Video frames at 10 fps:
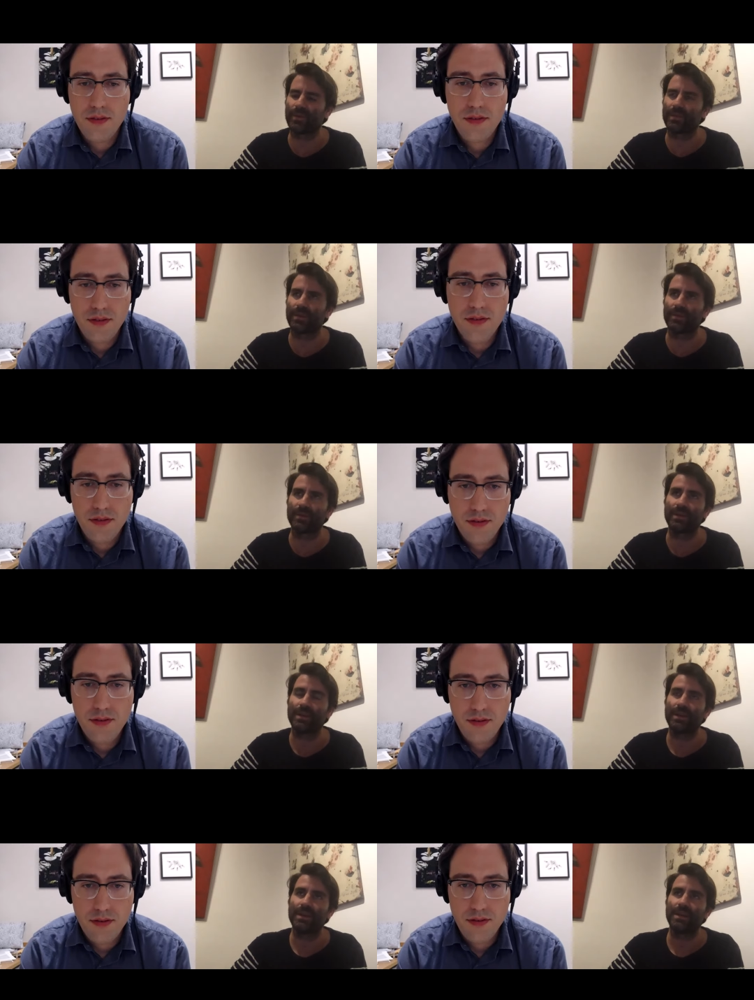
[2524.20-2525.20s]
Speaker 1: that are
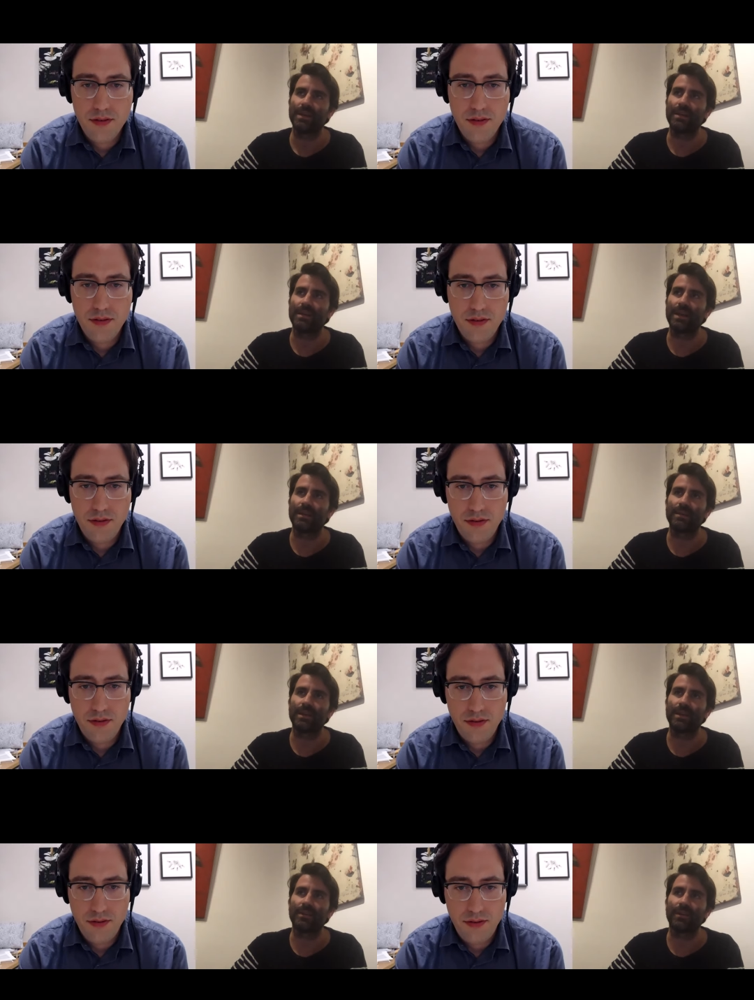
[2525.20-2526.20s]
that
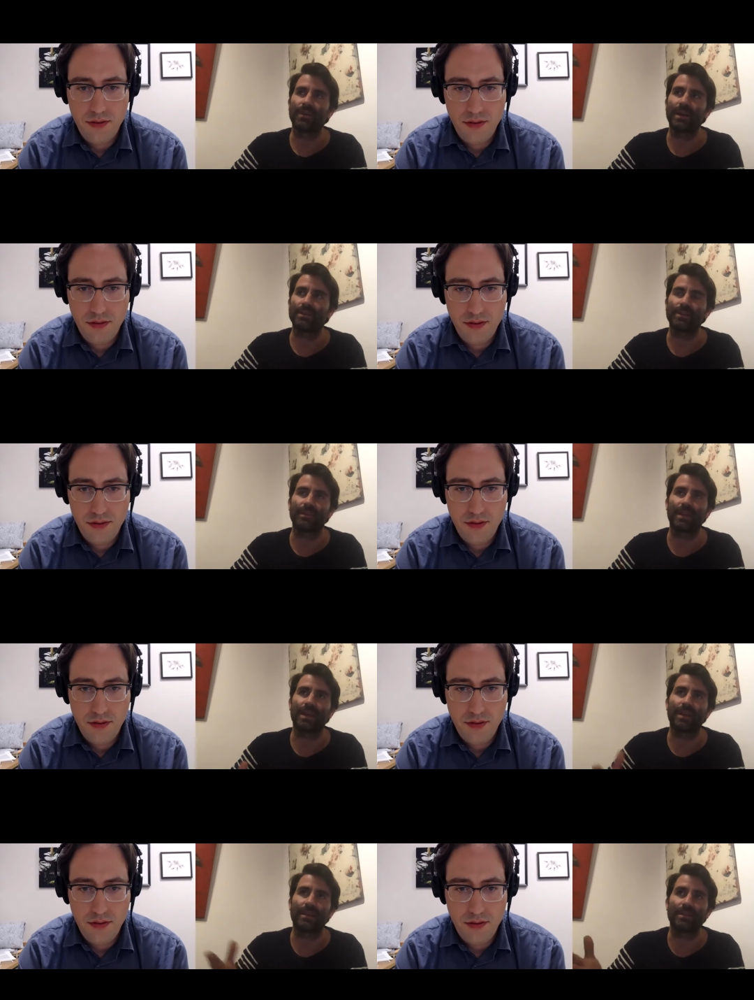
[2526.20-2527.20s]
that are not just
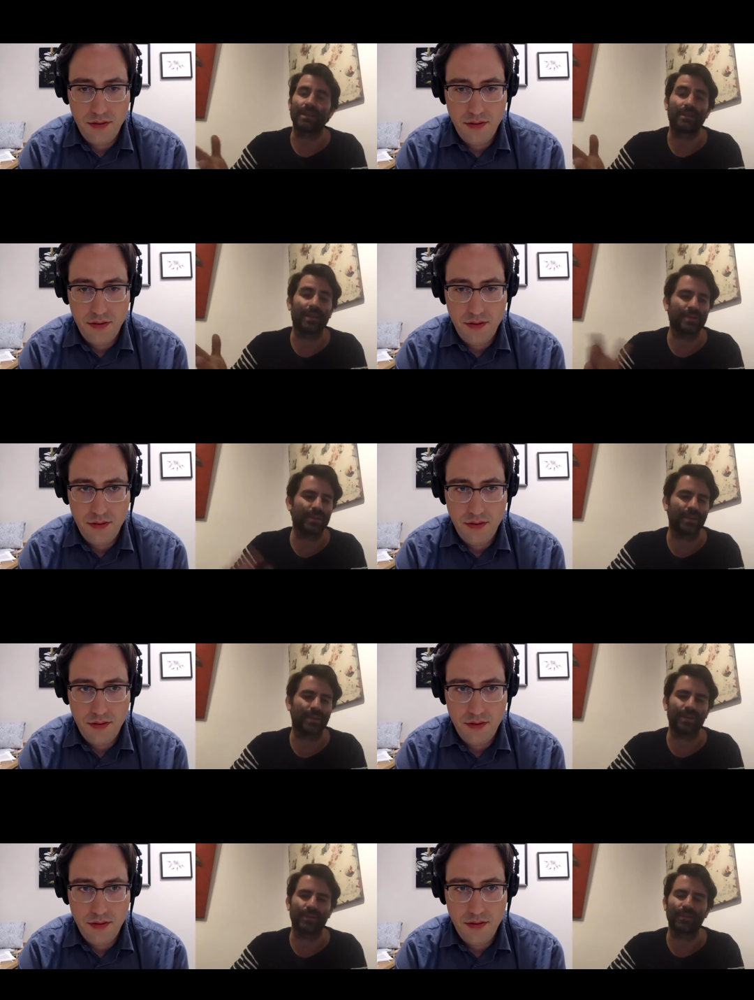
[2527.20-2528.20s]
getting the attention that
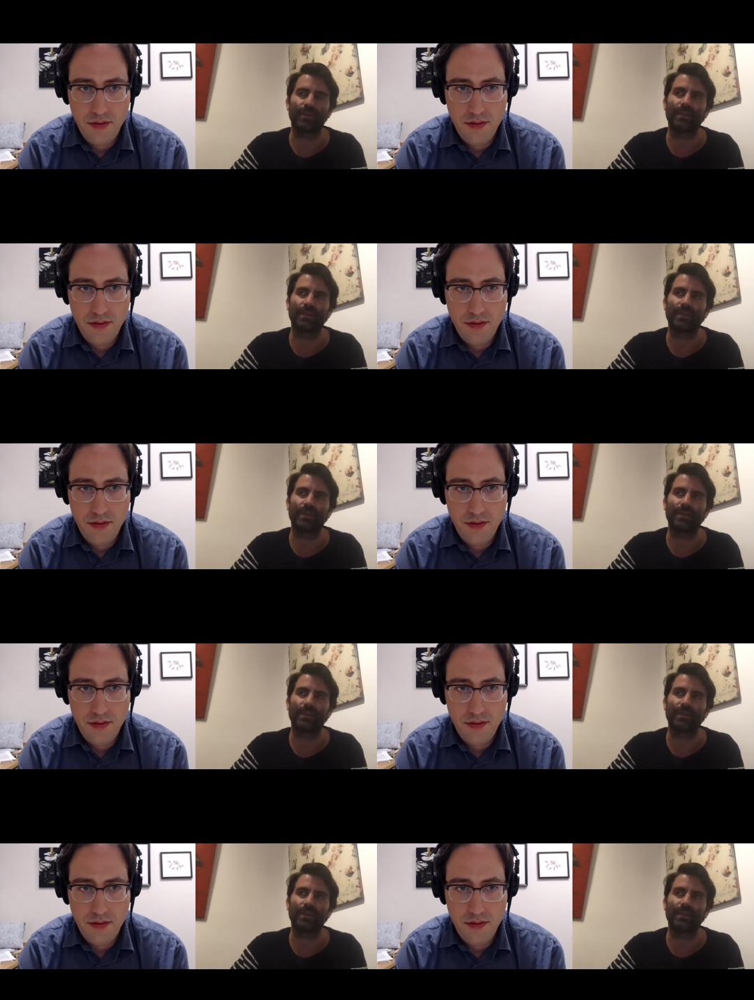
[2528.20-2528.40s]
they deserve.